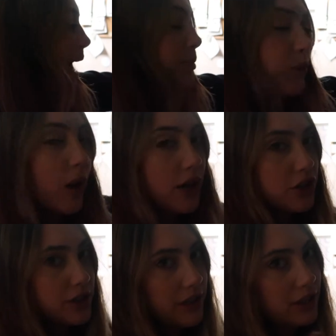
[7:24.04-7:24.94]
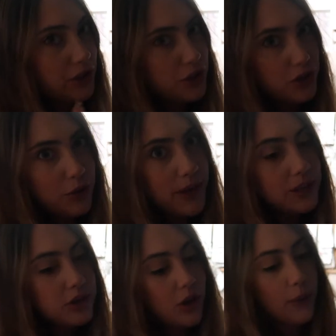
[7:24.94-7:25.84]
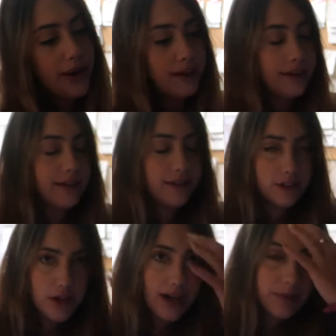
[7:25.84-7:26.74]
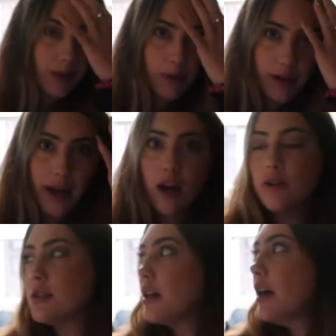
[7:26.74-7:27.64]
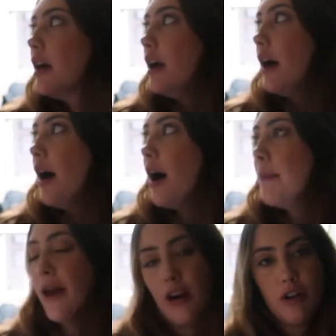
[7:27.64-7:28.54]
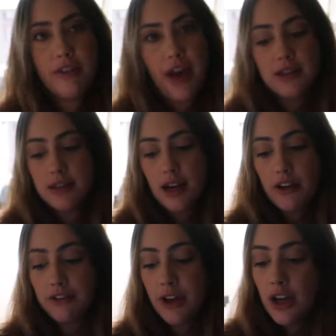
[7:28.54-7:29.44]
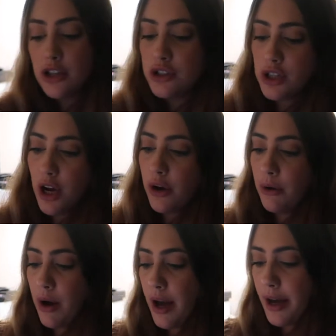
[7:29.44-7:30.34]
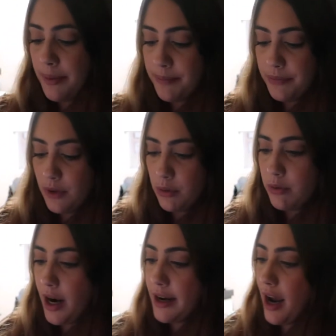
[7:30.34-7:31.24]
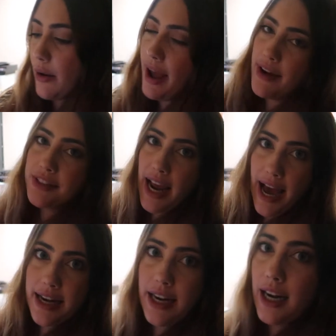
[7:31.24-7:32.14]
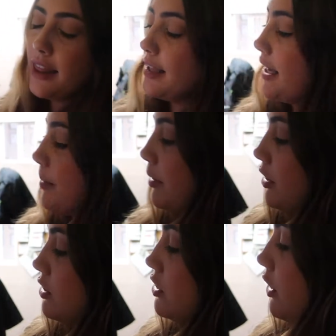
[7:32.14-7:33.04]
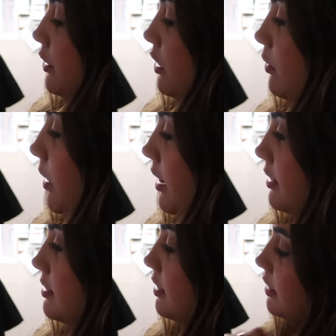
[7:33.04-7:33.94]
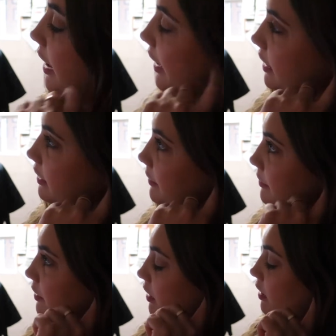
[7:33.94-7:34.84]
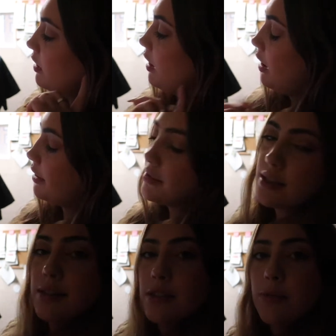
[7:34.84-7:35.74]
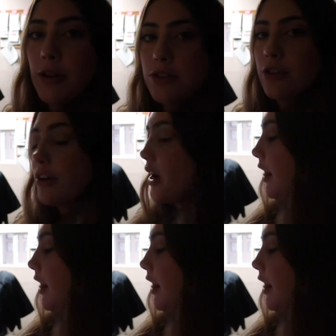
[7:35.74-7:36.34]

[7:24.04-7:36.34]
Apple Watch linked to it, so it tracks my workouts um, and all of that stuff. So um, right now I haven't added anything yet, but I'll show you what it's like. Uh, this isn't sponsored or